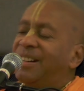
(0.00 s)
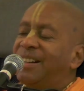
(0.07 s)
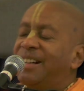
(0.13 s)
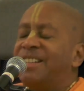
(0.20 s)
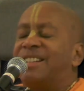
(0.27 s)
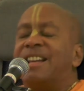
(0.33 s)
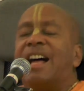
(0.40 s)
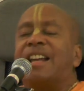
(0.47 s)

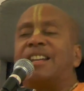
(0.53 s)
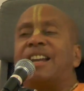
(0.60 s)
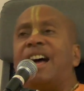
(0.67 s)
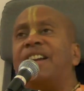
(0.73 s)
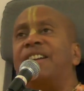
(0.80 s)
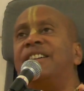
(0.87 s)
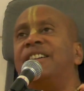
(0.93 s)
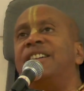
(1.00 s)
It's not
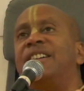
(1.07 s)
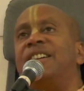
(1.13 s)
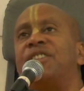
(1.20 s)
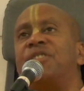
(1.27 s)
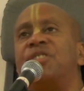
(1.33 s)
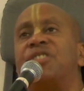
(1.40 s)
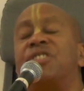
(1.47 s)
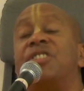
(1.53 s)
that
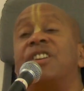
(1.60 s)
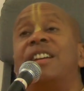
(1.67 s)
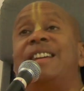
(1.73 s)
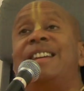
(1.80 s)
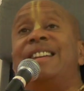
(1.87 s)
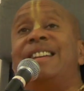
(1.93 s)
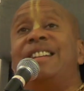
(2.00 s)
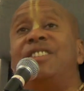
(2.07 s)
Krishna
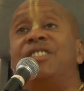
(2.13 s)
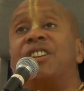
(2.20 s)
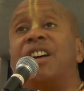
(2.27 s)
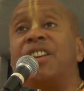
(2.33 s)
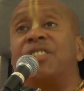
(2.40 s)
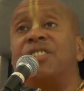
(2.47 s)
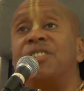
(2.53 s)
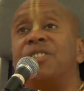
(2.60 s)
needs
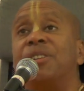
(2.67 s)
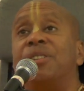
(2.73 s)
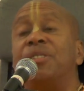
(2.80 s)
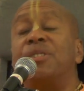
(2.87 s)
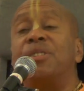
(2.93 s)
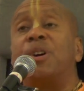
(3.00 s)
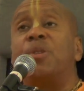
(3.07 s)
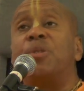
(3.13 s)
us
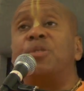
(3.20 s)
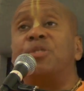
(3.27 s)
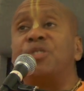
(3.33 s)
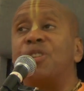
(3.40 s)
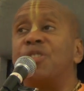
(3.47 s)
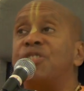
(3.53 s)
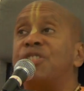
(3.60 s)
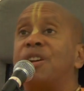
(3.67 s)
to go to
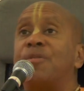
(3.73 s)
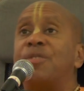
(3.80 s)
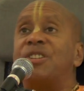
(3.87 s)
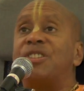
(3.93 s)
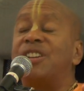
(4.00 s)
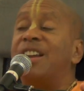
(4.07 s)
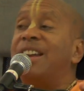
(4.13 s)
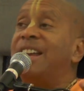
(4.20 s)
church every
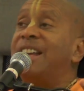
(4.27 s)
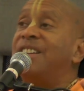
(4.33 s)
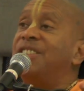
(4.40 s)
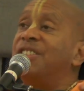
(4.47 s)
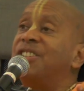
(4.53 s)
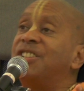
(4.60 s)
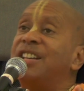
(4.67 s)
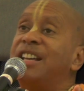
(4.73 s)
Sunday
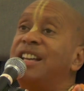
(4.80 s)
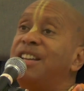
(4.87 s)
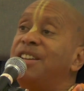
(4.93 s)
and sing